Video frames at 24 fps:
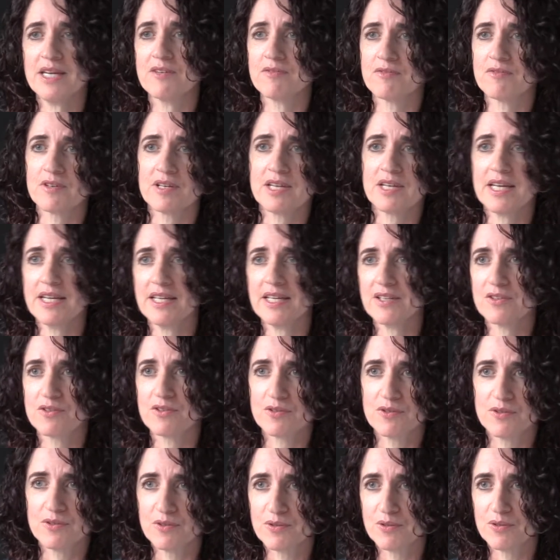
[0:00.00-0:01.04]
for lying
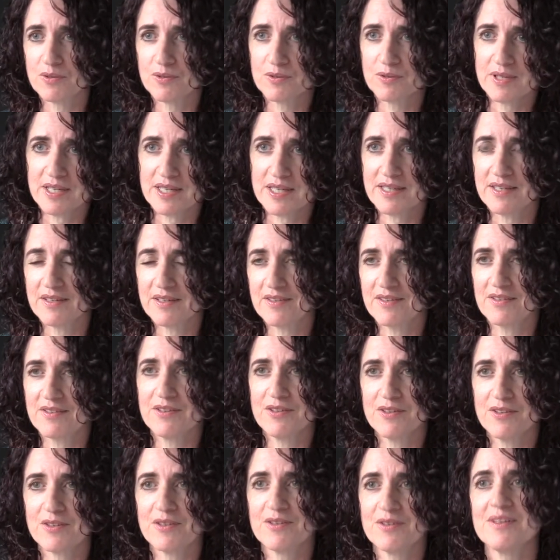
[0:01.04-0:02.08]
to you. And,
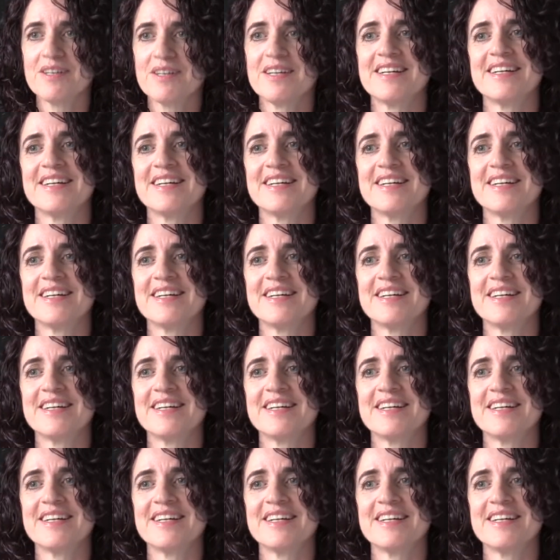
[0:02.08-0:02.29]
you know,